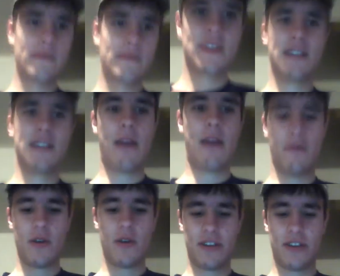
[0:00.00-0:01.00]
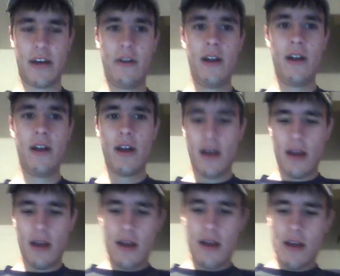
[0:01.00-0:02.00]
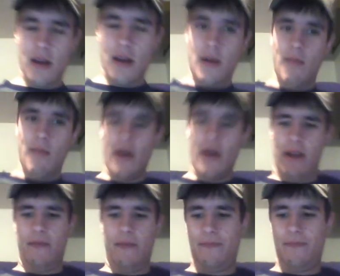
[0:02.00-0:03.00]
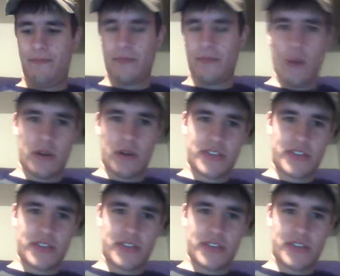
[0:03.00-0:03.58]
snapping motion down. But you want